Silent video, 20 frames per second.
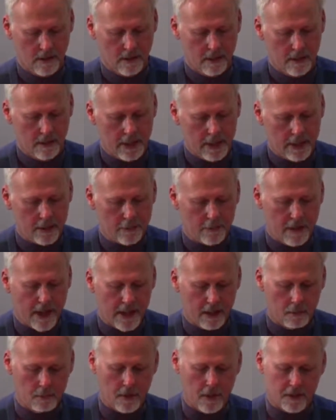In the
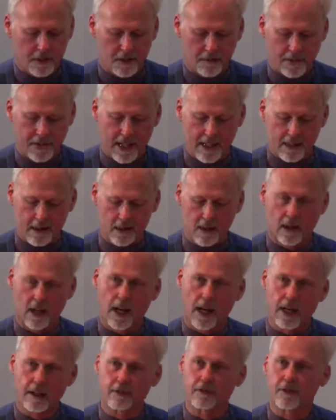final months of Ken's
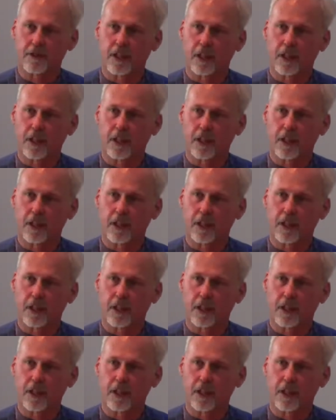life,